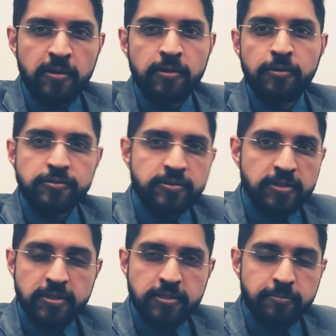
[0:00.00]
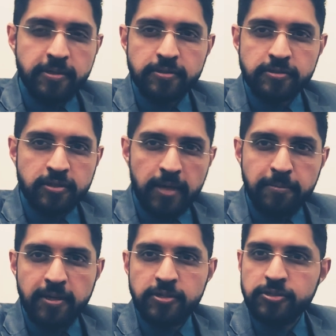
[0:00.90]
Those things need to be
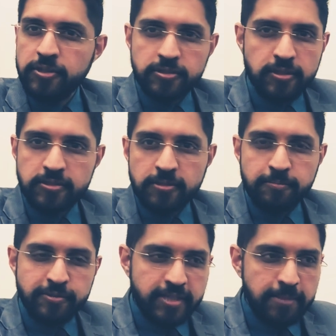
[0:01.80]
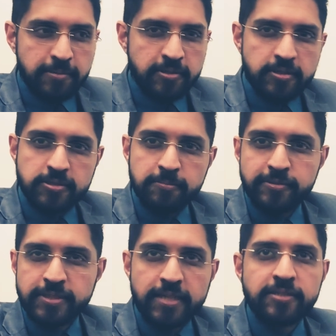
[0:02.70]
described in just a simple statement, a
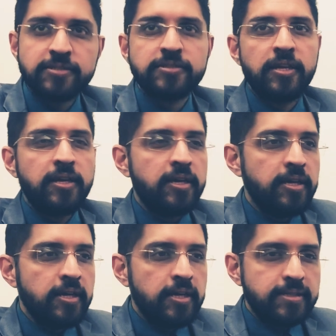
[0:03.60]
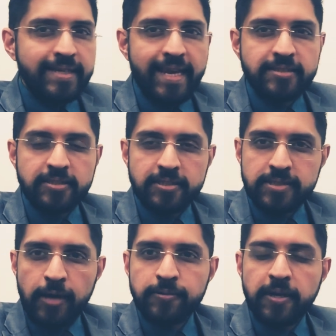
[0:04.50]
simple sentence. The next is
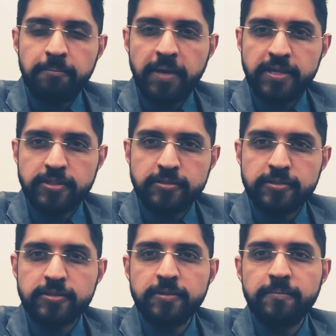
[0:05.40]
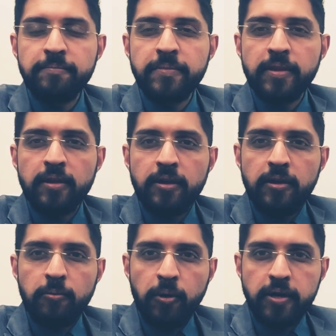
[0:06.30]
outcome measures.
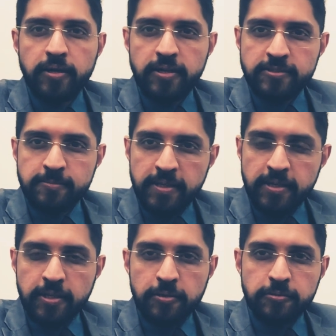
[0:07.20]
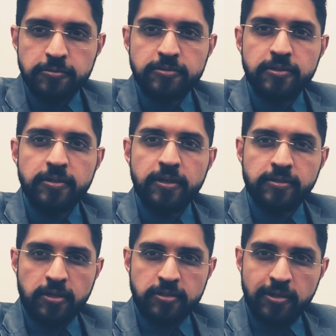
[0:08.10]
What is being used in
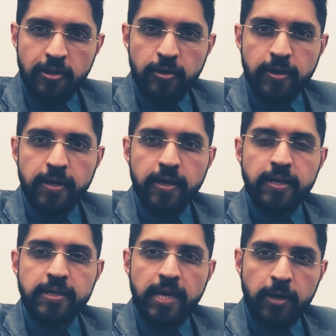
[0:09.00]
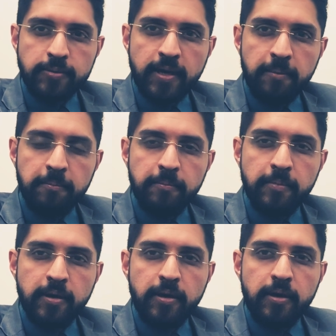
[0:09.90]
order to look at the outcome?
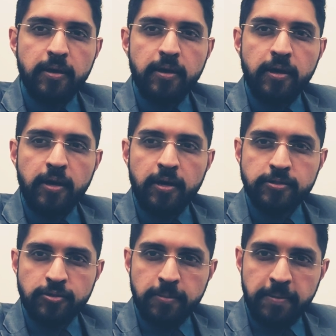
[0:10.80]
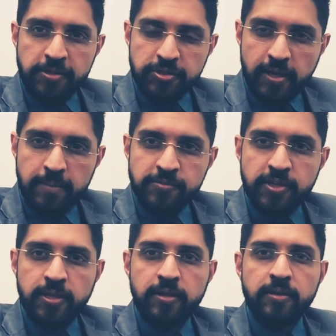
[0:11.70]
So the patient comes
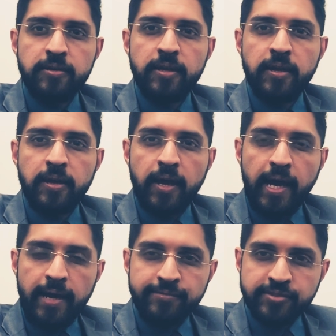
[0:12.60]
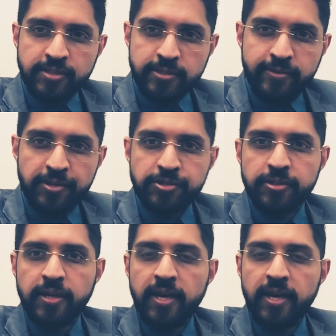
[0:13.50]
in, they have this intervention,